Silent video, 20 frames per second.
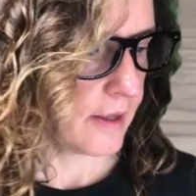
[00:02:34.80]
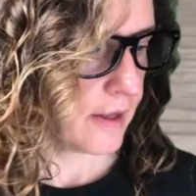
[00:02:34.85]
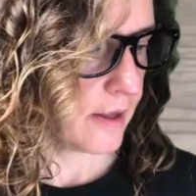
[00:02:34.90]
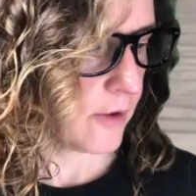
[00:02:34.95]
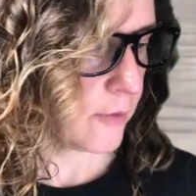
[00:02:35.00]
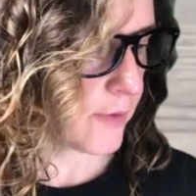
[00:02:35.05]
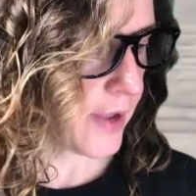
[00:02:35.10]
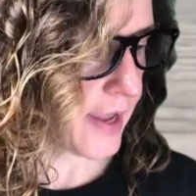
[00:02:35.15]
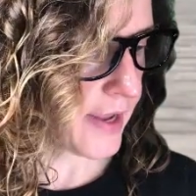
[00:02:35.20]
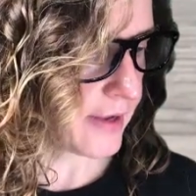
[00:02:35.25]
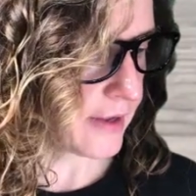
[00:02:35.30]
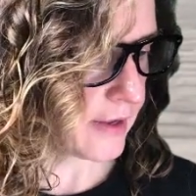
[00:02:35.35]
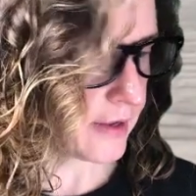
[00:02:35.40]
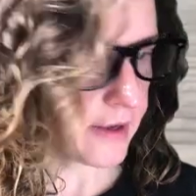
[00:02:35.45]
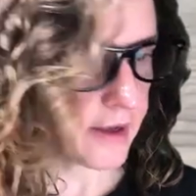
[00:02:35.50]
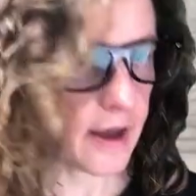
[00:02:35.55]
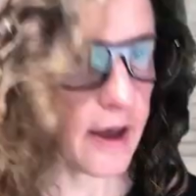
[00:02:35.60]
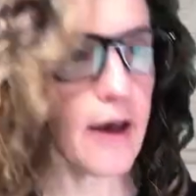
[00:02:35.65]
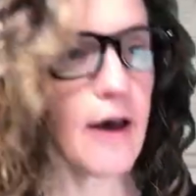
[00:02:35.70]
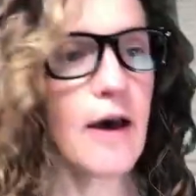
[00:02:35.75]
Okay,
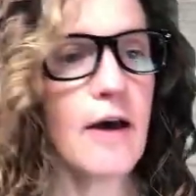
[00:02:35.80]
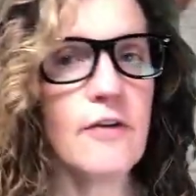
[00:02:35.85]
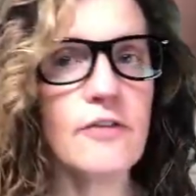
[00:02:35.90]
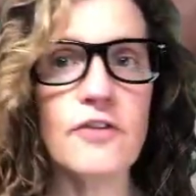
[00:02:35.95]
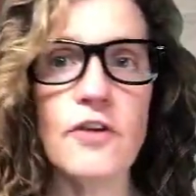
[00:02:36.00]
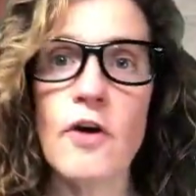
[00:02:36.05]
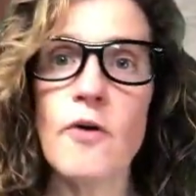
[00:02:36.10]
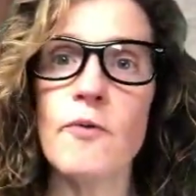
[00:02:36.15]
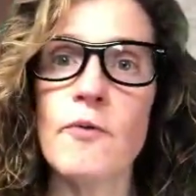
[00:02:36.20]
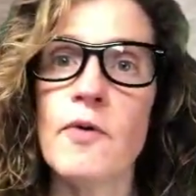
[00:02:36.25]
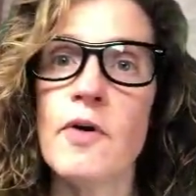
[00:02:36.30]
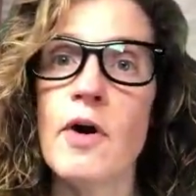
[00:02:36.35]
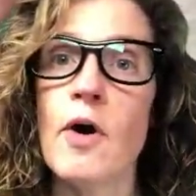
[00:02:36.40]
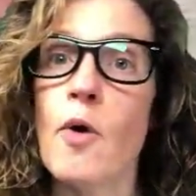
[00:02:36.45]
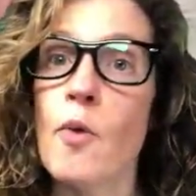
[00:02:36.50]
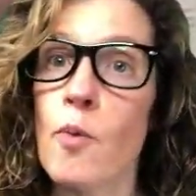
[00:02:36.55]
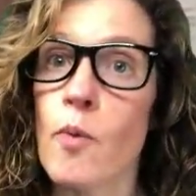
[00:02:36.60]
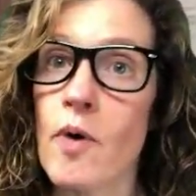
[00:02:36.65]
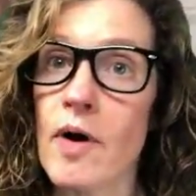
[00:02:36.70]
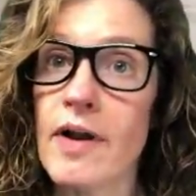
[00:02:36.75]
so
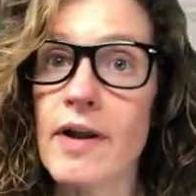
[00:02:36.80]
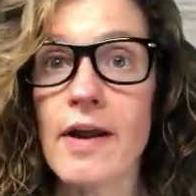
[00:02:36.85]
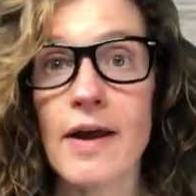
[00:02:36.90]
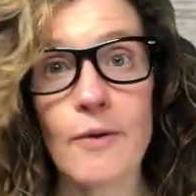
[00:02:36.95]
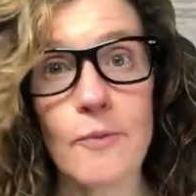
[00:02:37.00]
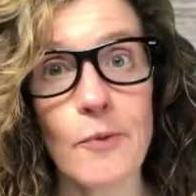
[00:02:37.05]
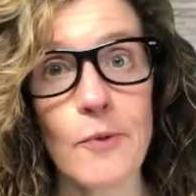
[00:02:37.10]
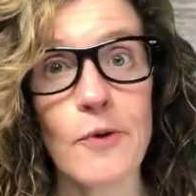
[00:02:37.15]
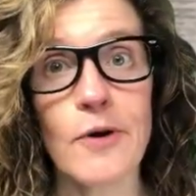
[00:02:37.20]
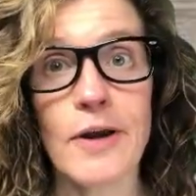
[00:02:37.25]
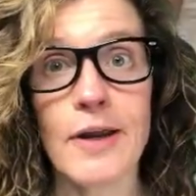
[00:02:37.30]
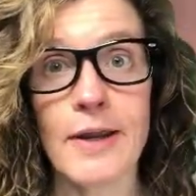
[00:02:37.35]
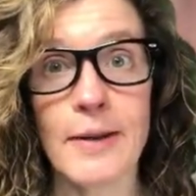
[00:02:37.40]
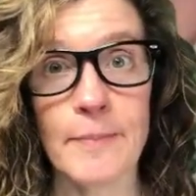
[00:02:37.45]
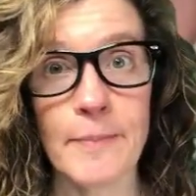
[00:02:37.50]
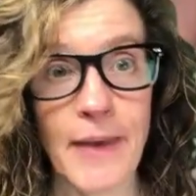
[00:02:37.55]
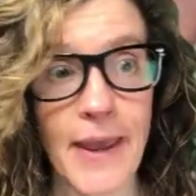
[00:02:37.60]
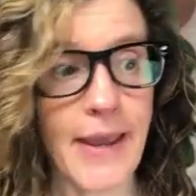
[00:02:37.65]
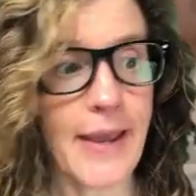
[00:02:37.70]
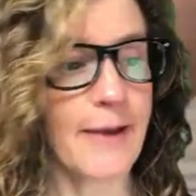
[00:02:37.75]
what I wore in
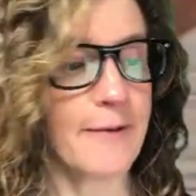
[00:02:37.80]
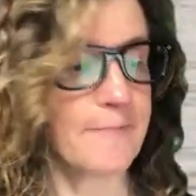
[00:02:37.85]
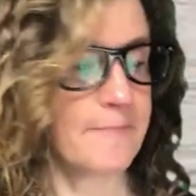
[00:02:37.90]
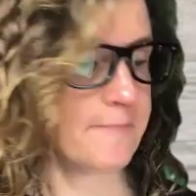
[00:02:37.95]
May.